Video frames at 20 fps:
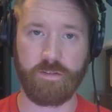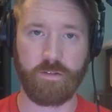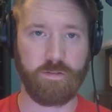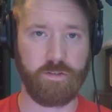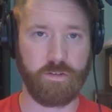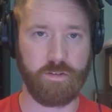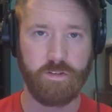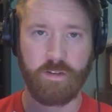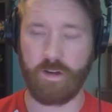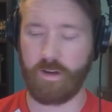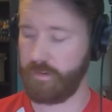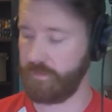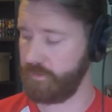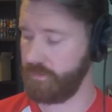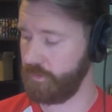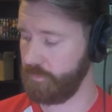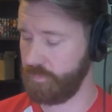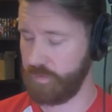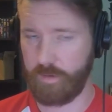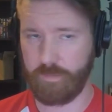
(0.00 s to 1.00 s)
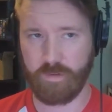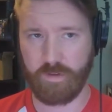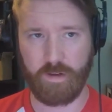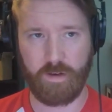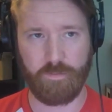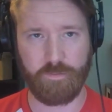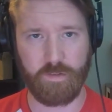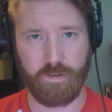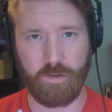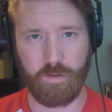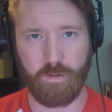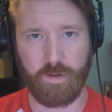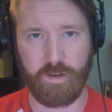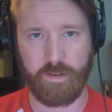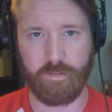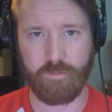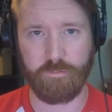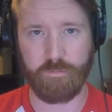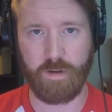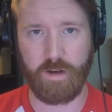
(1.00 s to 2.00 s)
You're probably gonna have to go ahead
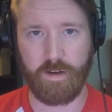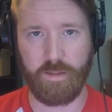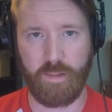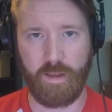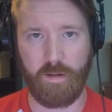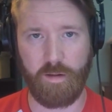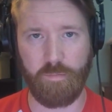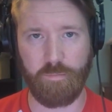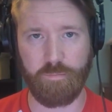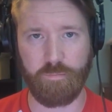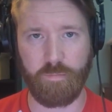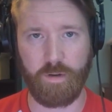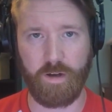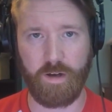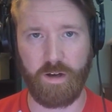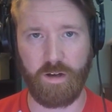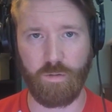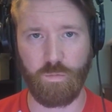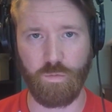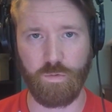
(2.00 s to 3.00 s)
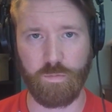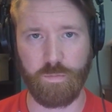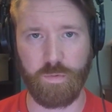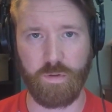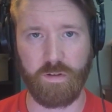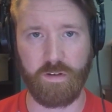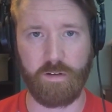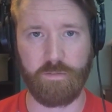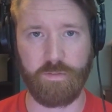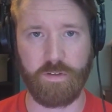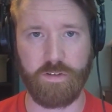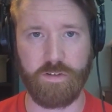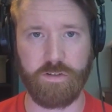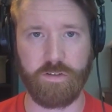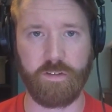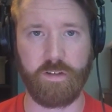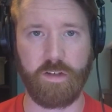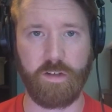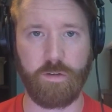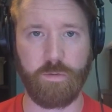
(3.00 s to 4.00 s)
and buy that rule book
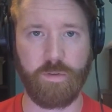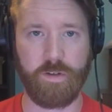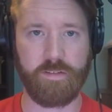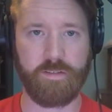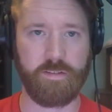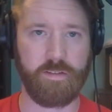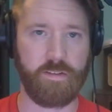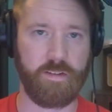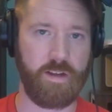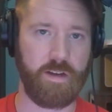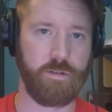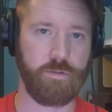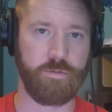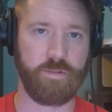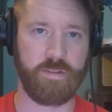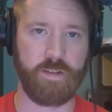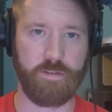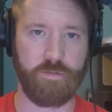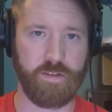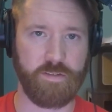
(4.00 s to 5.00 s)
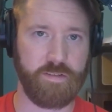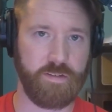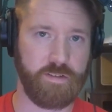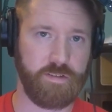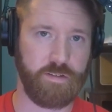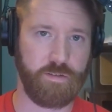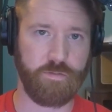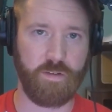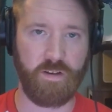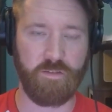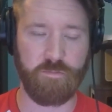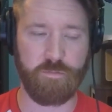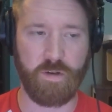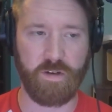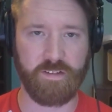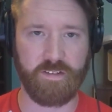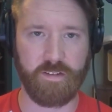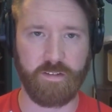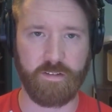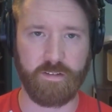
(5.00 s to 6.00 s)
eventually anyways, so that'll save you
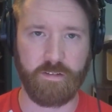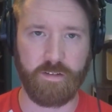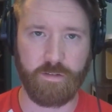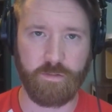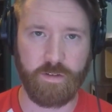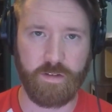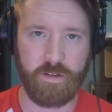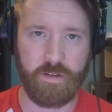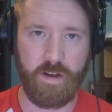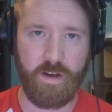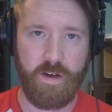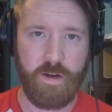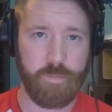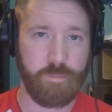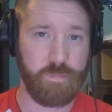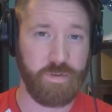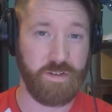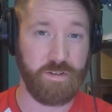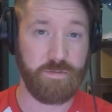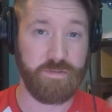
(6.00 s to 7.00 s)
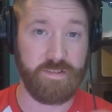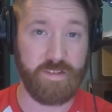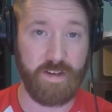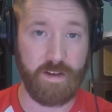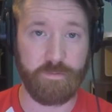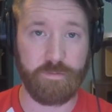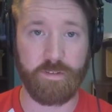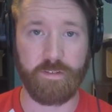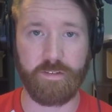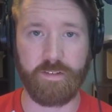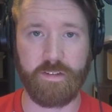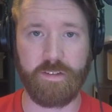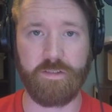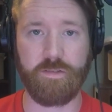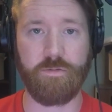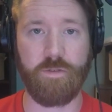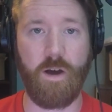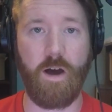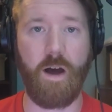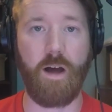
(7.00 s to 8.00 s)
$65 in the long run, but you definitely do
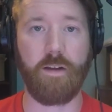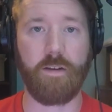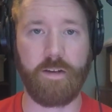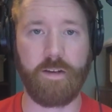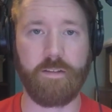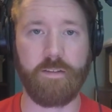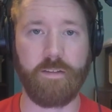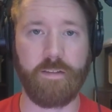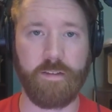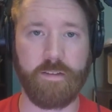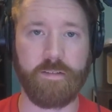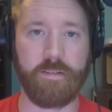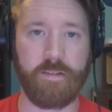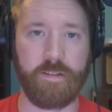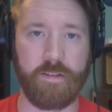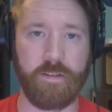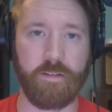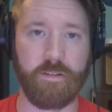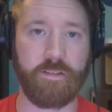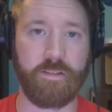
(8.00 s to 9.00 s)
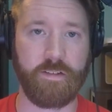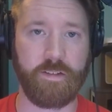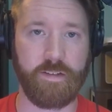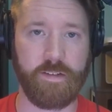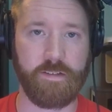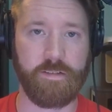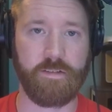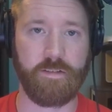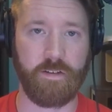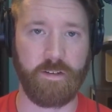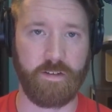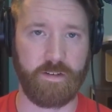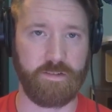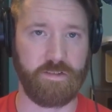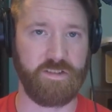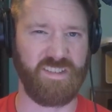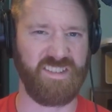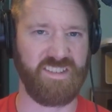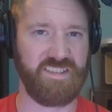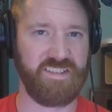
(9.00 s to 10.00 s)
not need this tier to get started and
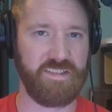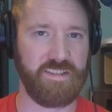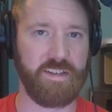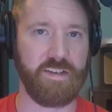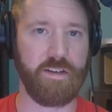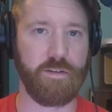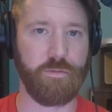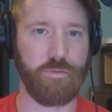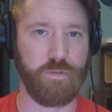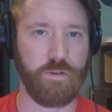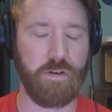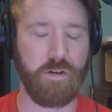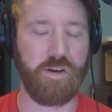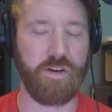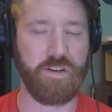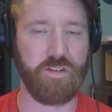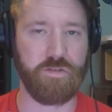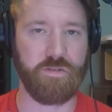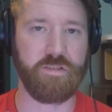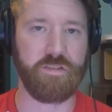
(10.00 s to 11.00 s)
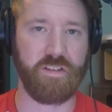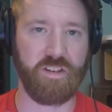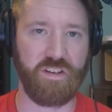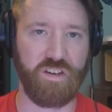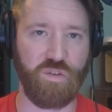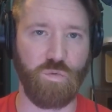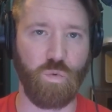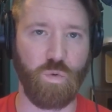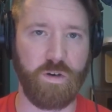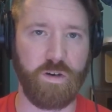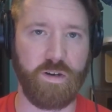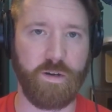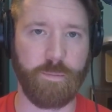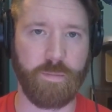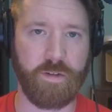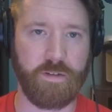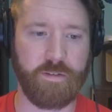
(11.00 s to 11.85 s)
just see if you're interested in Warhammer.